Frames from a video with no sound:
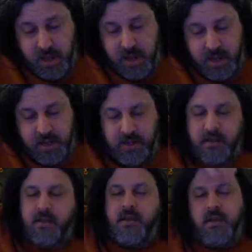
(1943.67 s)

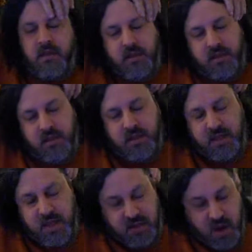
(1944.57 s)
And
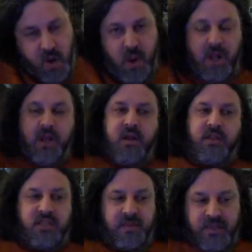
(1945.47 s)
it's all well and
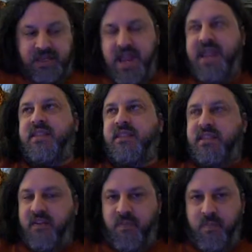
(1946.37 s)
good to simply take the
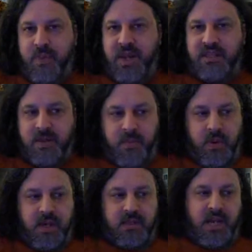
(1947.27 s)
stuff, but at
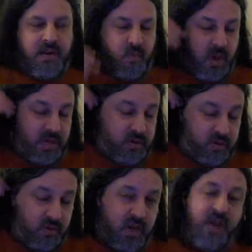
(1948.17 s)
some point in time, one, you
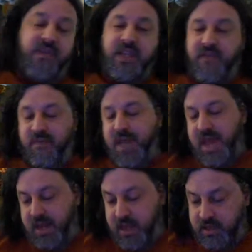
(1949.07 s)
do have to give
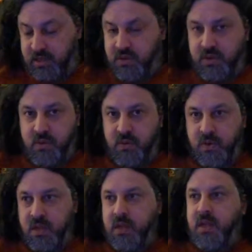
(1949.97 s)
back, and then
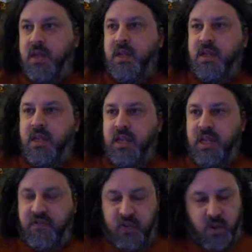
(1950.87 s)
two,
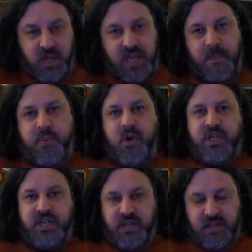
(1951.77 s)
if you want to keep
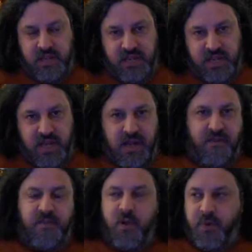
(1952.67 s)
pushing the
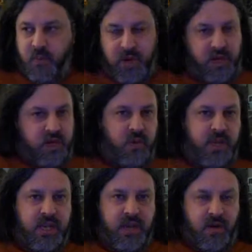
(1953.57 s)
envelope of what you're
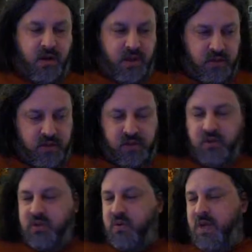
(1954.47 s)
doing here on this
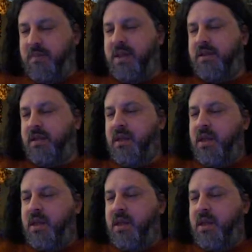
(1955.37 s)
used equipment,